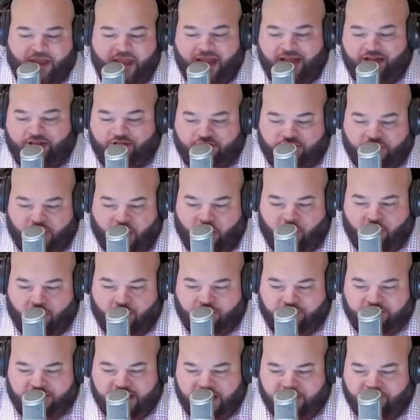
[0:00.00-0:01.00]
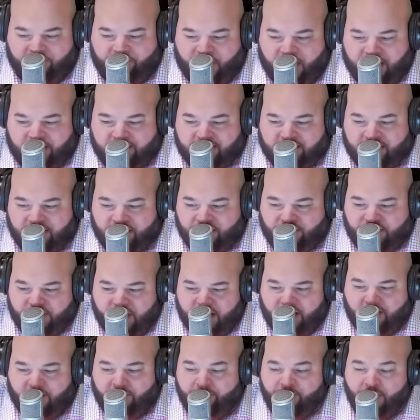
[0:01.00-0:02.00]
in total defense this
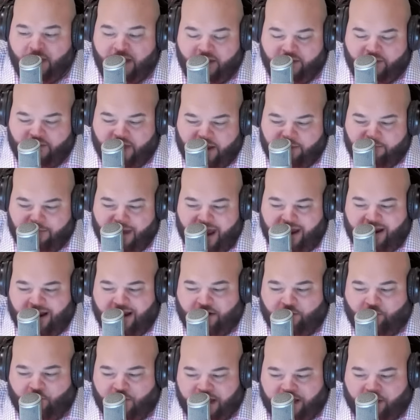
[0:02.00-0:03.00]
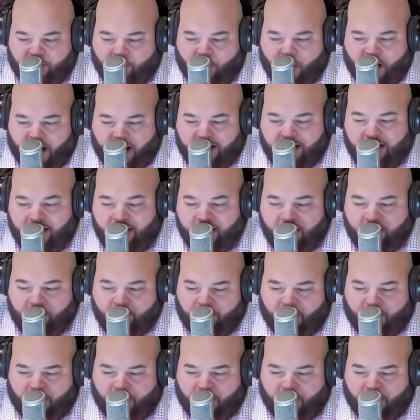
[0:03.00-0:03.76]
year. They met in week one.